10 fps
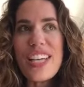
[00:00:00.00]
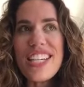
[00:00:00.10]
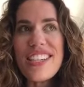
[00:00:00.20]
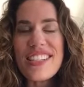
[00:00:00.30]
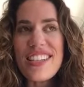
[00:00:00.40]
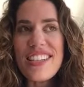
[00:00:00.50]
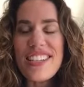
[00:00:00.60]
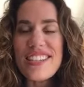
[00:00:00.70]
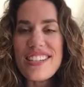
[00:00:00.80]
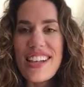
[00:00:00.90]
it doesn't
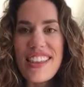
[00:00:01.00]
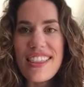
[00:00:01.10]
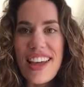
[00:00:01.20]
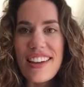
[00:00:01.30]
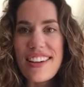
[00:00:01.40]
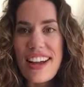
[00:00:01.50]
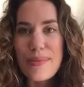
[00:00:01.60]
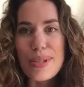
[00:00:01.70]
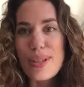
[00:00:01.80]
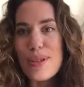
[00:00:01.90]
incite that
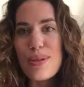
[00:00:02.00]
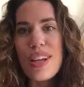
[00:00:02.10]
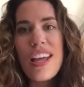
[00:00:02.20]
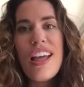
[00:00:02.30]
absolute